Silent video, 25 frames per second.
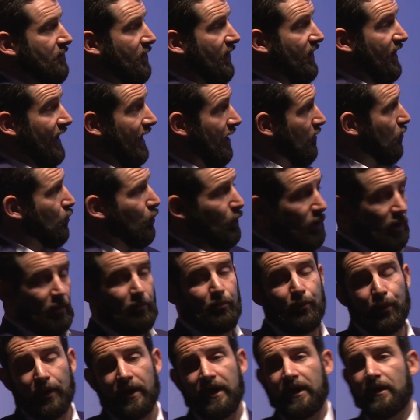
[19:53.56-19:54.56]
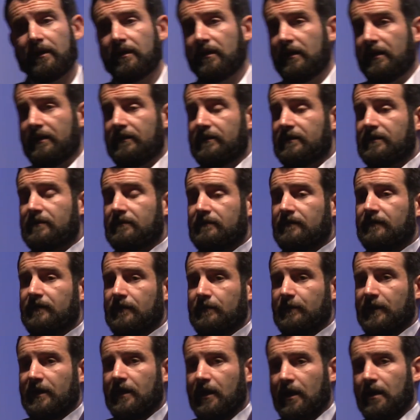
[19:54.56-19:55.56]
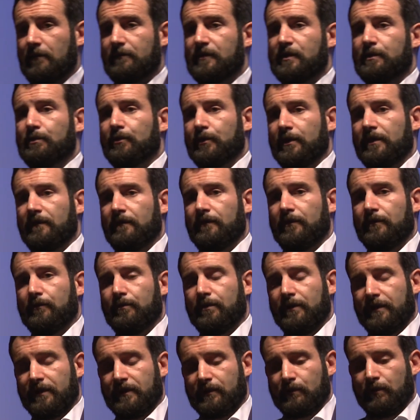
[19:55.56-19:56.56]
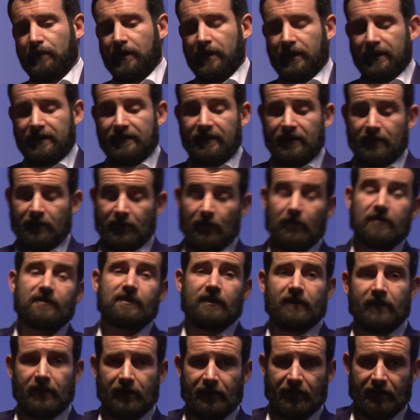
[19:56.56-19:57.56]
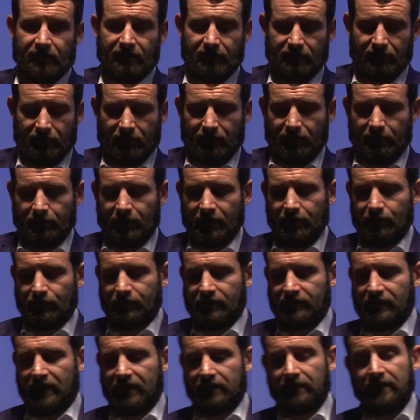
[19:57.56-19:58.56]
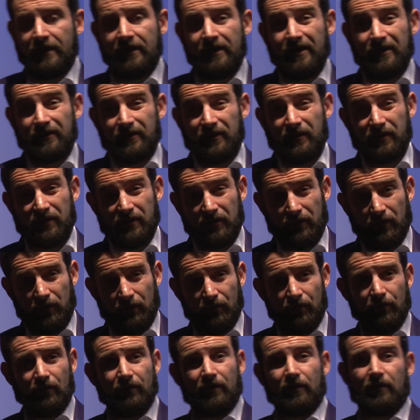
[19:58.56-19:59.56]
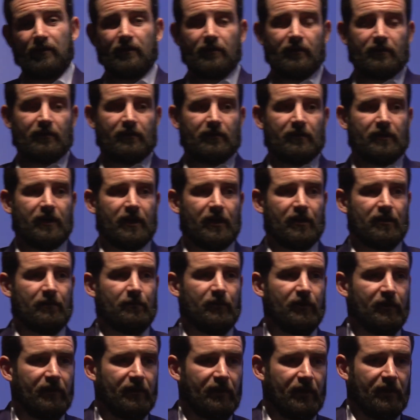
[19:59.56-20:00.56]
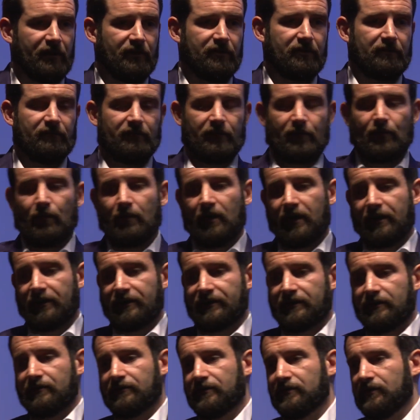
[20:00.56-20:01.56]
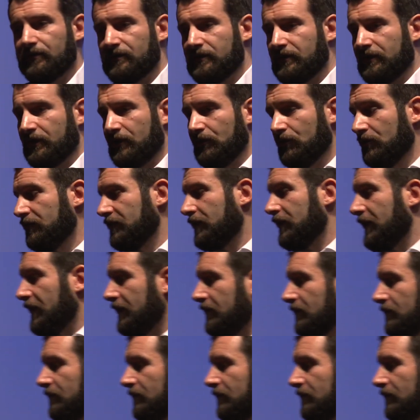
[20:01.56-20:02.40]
That will break things from a comms point of view, because what I also didn't get to talk about was that to secure a communication requires introducing an overhead.